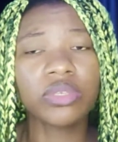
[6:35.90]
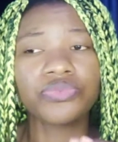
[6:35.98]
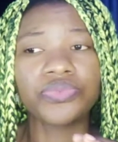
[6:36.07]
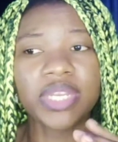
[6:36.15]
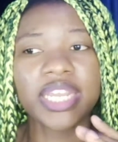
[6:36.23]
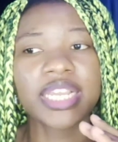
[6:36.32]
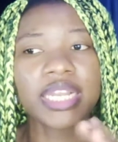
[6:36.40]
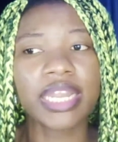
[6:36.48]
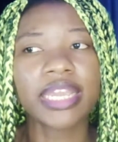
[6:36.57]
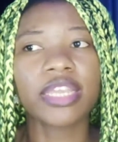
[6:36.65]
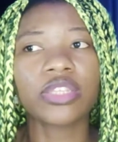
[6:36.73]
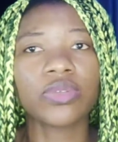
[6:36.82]
really
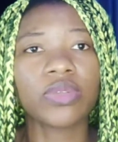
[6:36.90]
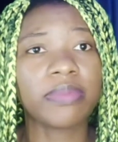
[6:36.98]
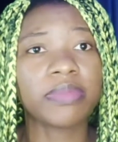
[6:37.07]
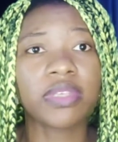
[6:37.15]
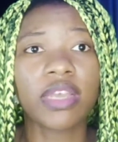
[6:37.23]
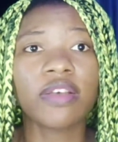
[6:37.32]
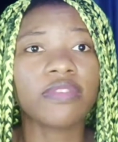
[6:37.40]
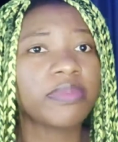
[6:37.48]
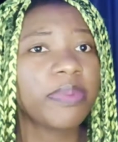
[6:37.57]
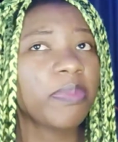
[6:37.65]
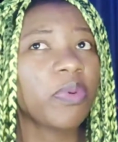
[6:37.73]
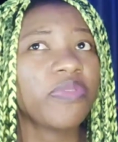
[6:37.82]
clingy to themselves.
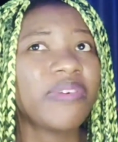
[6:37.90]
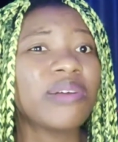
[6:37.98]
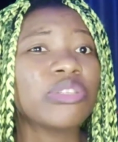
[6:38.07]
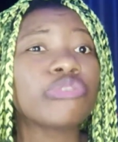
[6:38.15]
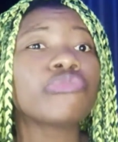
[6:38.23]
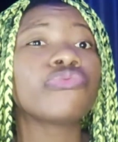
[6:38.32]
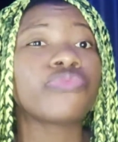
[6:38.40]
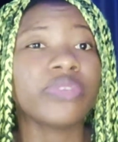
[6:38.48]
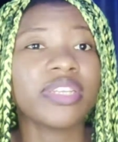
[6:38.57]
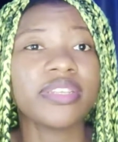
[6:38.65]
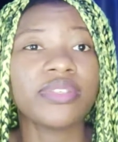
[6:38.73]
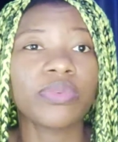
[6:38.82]
People found
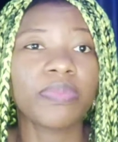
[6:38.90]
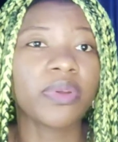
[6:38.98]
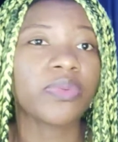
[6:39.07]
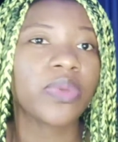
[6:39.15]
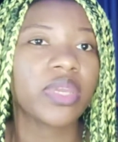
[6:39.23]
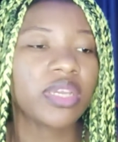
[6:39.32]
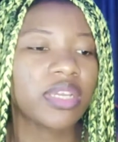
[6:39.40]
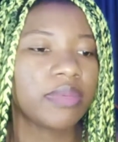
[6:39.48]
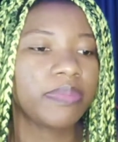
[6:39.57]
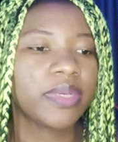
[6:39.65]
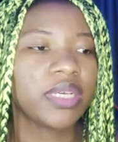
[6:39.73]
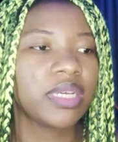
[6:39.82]
really super weird,
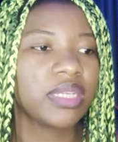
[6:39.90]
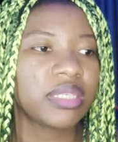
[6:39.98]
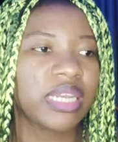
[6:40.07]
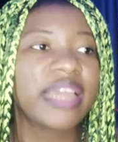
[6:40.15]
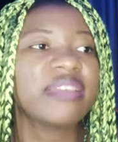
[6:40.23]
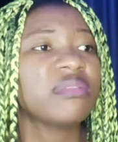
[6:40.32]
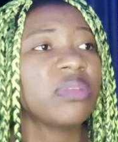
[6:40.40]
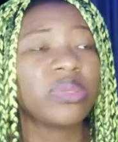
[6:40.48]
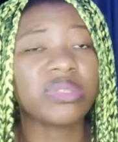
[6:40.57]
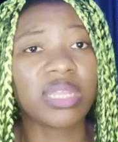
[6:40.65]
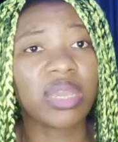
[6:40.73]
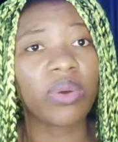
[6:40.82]
but like
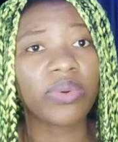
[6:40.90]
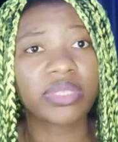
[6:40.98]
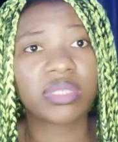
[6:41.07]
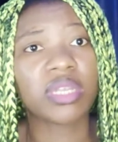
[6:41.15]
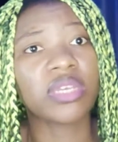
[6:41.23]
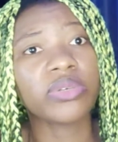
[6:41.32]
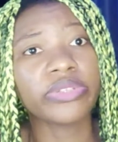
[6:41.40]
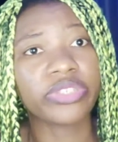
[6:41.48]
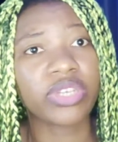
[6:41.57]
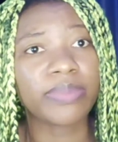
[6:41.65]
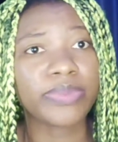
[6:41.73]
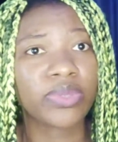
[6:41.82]
they always did a good
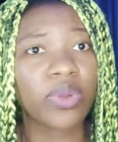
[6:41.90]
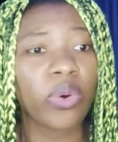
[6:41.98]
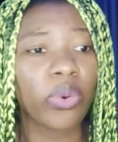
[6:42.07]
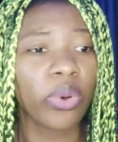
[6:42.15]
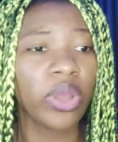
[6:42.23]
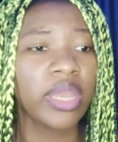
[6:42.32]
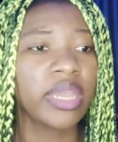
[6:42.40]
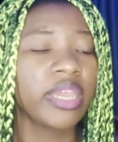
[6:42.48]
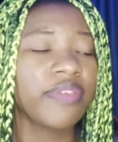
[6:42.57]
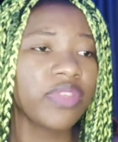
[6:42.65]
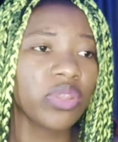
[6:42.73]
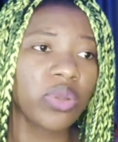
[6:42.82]
job. So
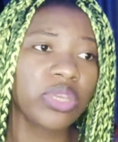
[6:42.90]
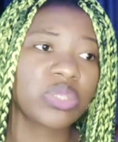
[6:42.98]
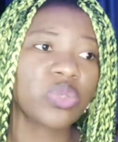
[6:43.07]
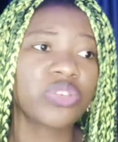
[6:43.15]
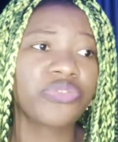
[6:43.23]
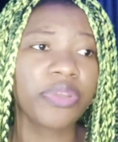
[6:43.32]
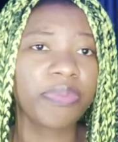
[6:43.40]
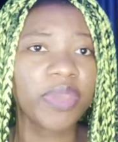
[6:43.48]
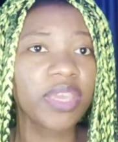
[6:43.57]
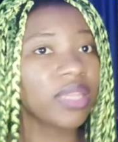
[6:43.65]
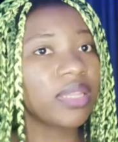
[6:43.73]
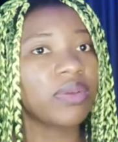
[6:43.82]
even though it's
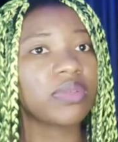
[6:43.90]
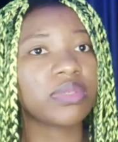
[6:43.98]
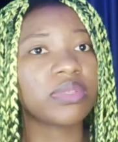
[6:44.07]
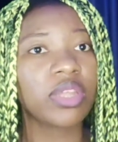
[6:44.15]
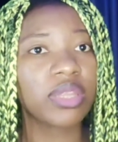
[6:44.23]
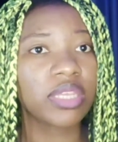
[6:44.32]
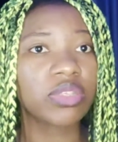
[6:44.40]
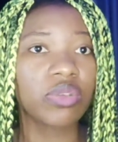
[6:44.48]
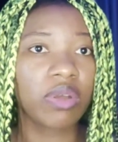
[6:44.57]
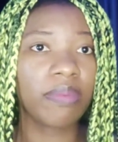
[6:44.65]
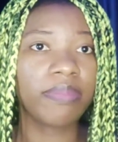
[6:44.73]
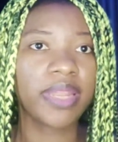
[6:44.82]
creepy, there was nothing to
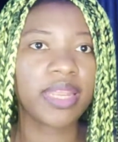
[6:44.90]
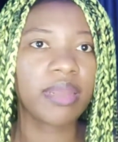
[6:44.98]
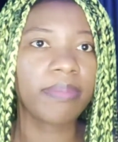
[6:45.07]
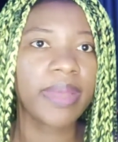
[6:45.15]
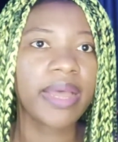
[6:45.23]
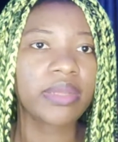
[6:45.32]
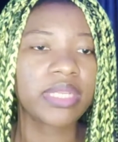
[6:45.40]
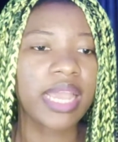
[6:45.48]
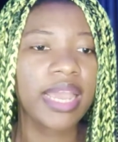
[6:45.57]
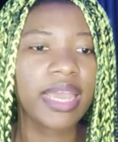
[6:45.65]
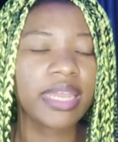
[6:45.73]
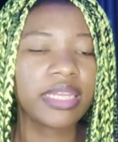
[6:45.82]
complain about.
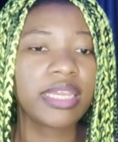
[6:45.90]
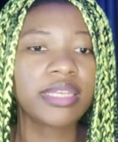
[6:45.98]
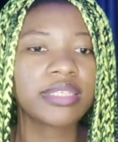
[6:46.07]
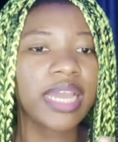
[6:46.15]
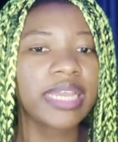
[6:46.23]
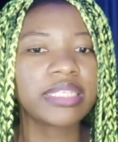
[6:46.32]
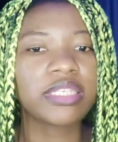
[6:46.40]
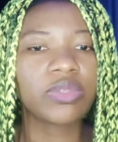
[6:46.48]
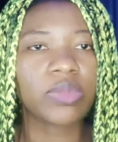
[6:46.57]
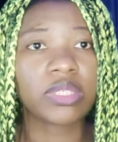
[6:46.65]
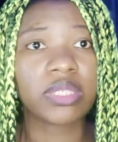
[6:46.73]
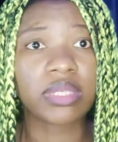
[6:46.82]
And in
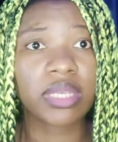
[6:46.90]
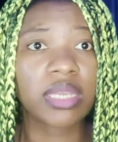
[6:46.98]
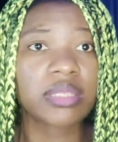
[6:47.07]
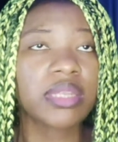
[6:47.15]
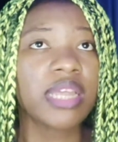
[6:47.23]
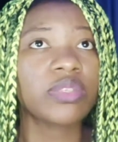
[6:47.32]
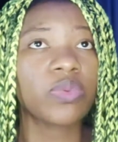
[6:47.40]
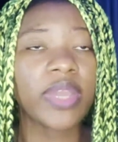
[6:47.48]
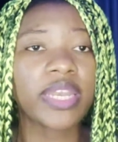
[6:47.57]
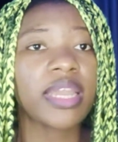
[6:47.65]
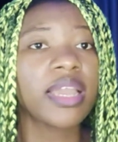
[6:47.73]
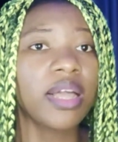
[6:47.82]
1926, that's
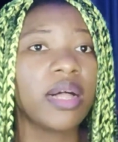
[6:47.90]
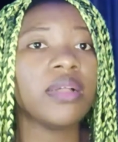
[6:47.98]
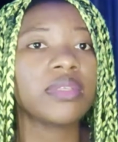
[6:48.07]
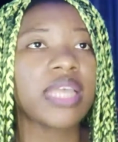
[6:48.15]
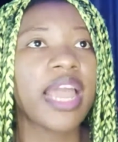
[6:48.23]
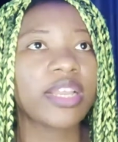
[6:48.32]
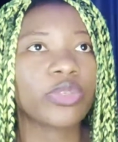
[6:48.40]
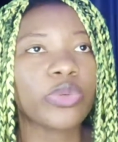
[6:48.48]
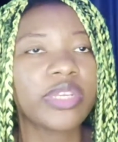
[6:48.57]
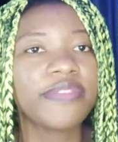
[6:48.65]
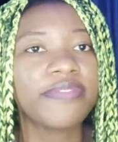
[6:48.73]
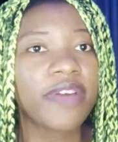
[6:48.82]
when the girls
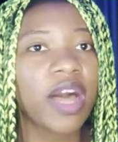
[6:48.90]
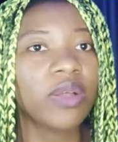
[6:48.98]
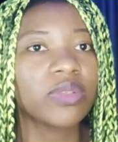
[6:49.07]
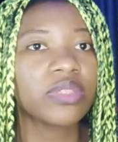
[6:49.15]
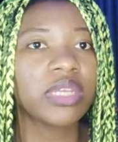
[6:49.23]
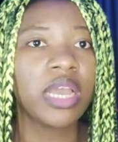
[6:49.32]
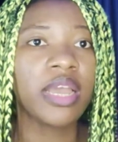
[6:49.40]
actually found